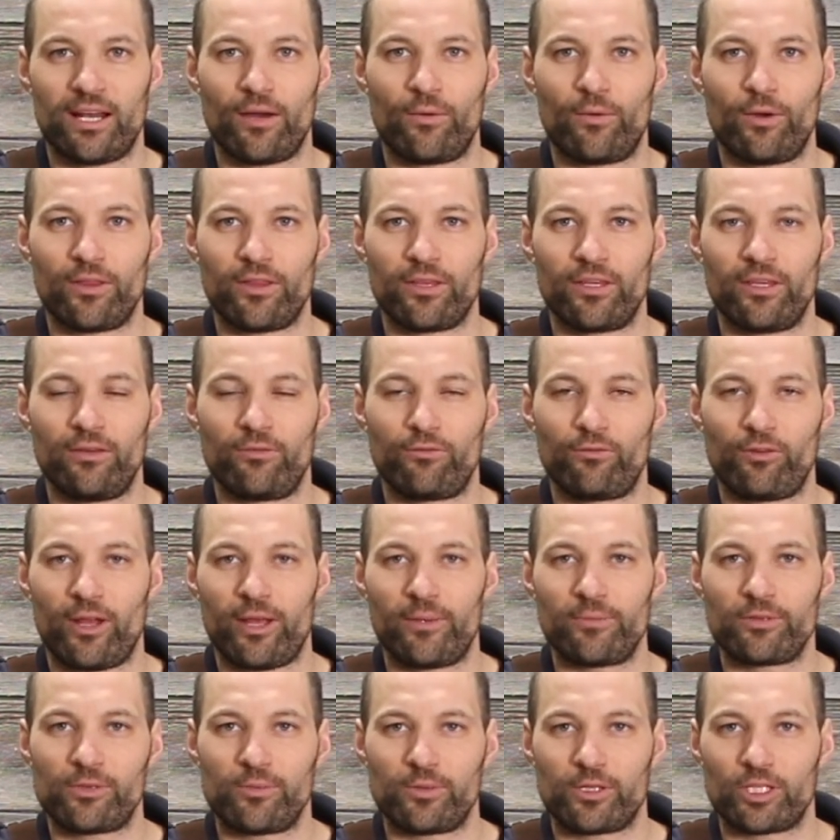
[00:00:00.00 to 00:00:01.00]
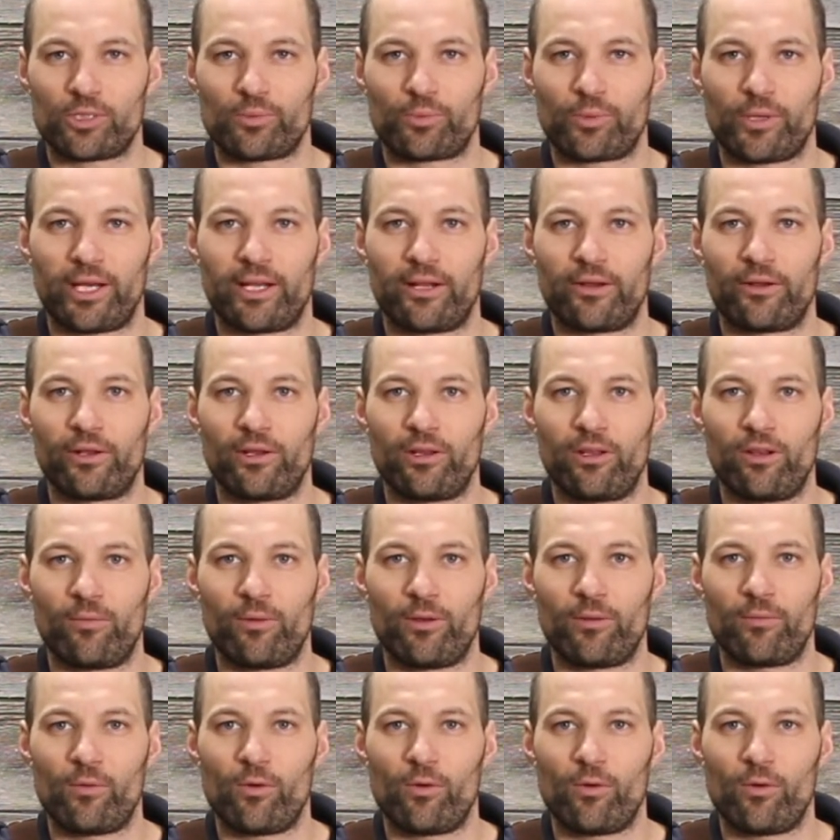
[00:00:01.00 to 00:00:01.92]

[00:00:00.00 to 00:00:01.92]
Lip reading: I want the flames to be spread out a little bit